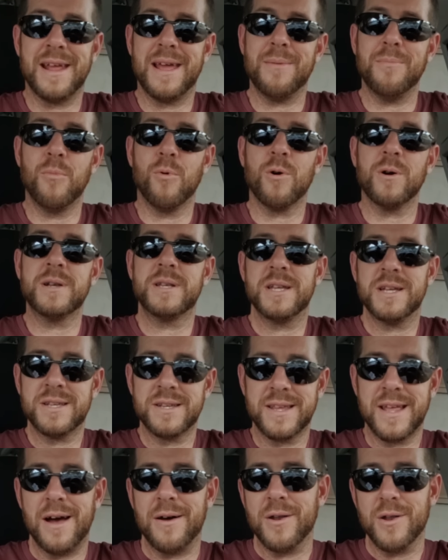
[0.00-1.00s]
a more
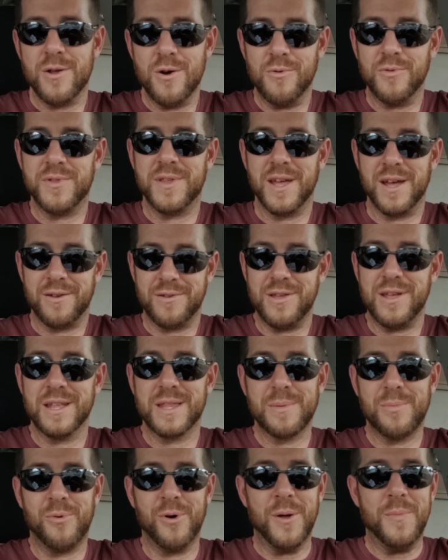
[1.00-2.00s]
discounted hotel. You
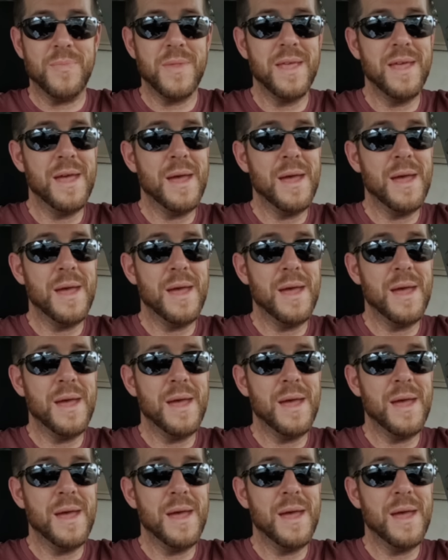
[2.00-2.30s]
get the point.